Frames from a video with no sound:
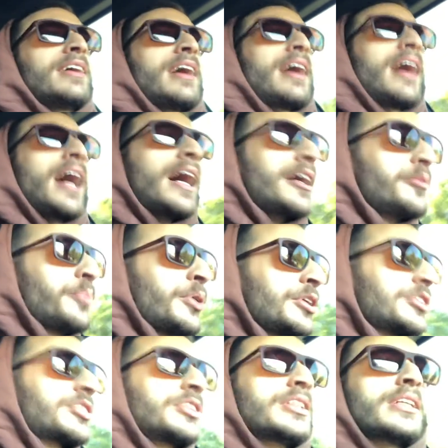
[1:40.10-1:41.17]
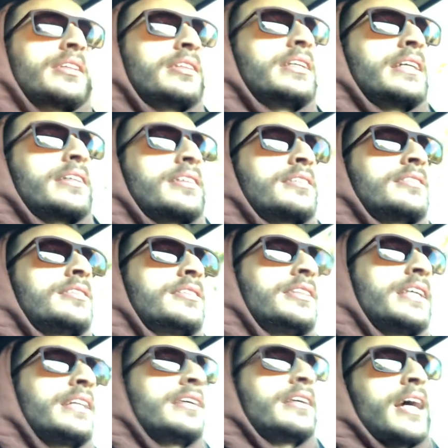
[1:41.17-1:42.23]
I personally think
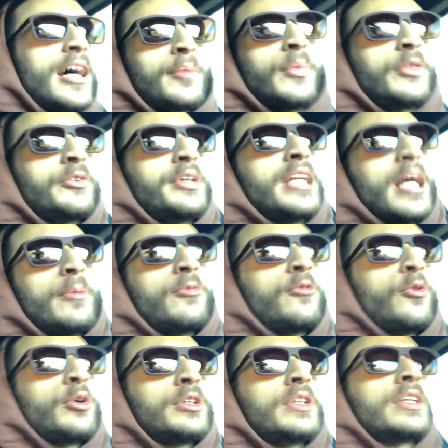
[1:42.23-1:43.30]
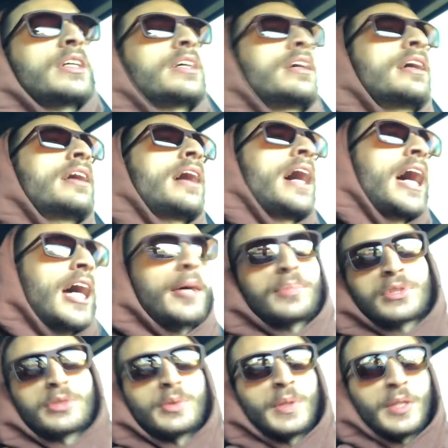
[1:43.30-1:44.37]
the M3 and M4 look
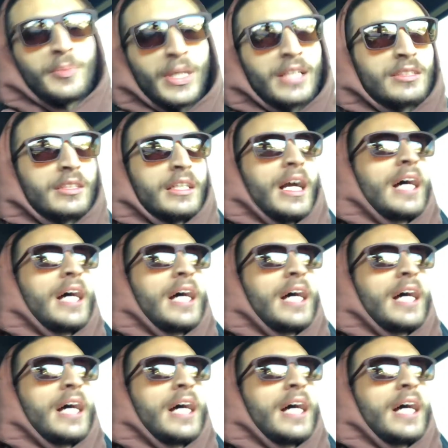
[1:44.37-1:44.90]
absolutely amazing.